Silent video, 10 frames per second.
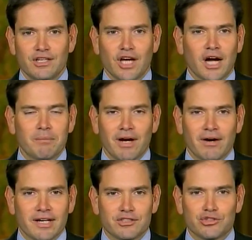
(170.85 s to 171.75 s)
young
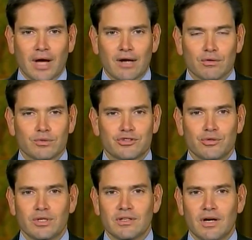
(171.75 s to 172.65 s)
Americans straddled with
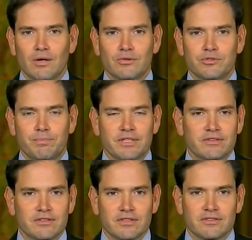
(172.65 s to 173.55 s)
student loans,
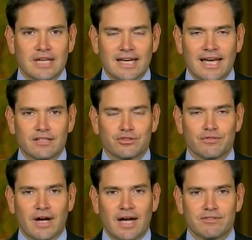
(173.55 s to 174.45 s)
businesses that can't
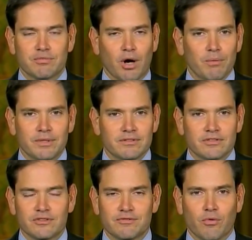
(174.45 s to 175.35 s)
survive, small
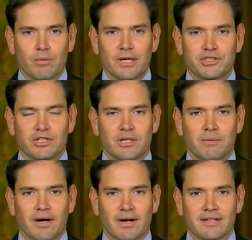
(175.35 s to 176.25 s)
business formation in
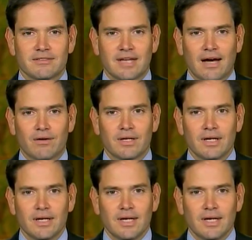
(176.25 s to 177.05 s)
America is down.